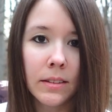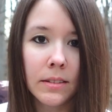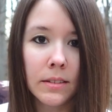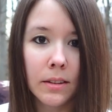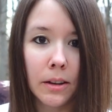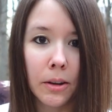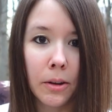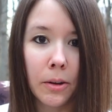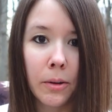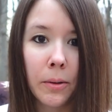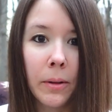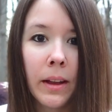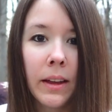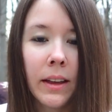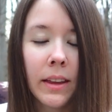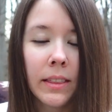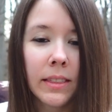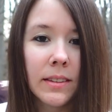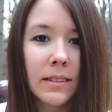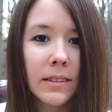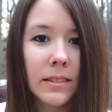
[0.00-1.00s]
So
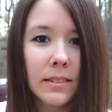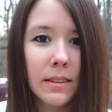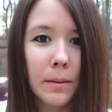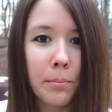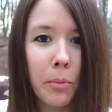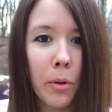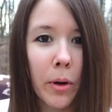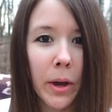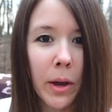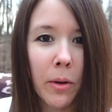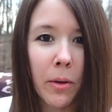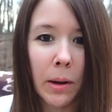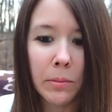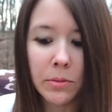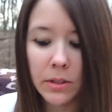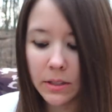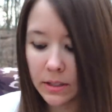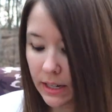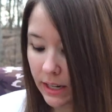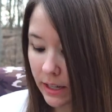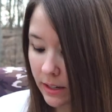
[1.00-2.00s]
this is the point where I'm
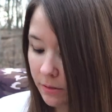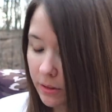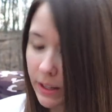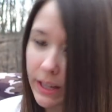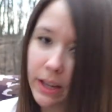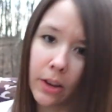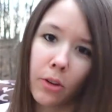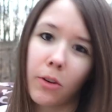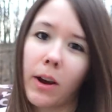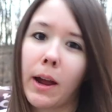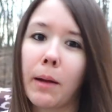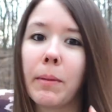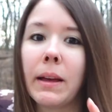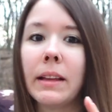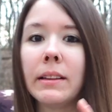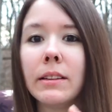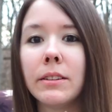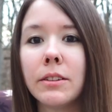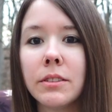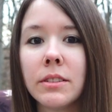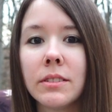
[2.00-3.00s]
just kind of like
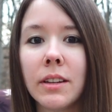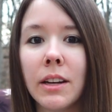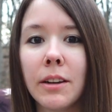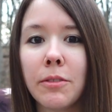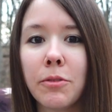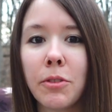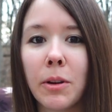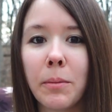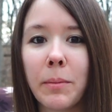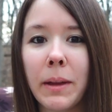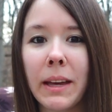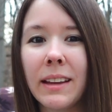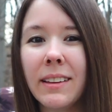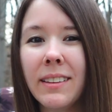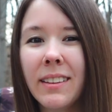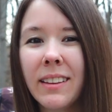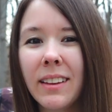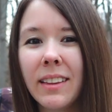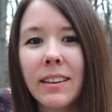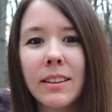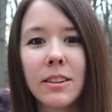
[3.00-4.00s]
grabbing little stuff where I'm like,
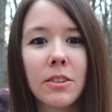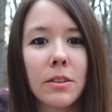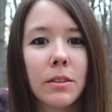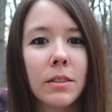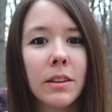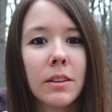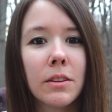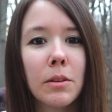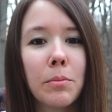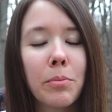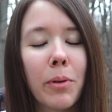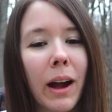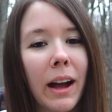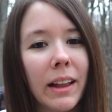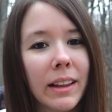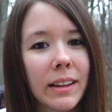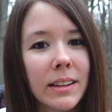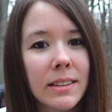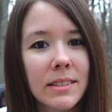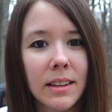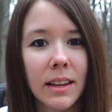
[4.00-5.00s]
yeah, this will
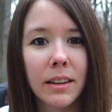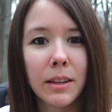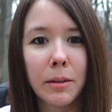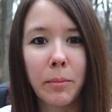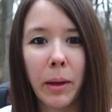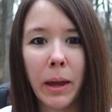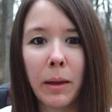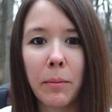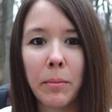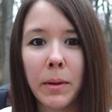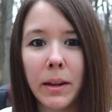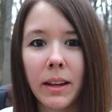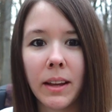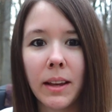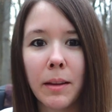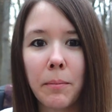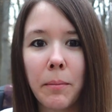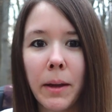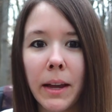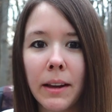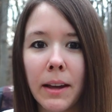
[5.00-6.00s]
probably sell and make money.
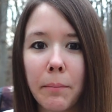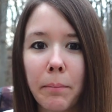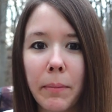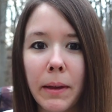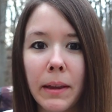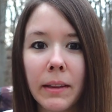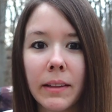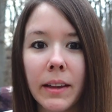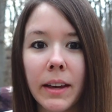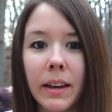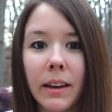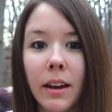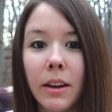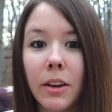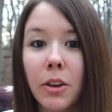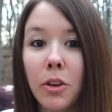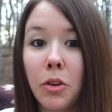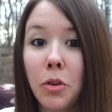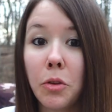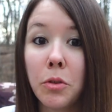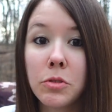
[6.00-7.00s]
It might not be like a
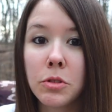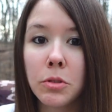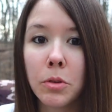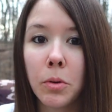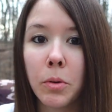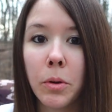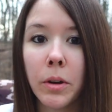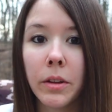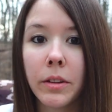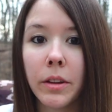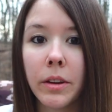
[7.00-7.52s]
huge score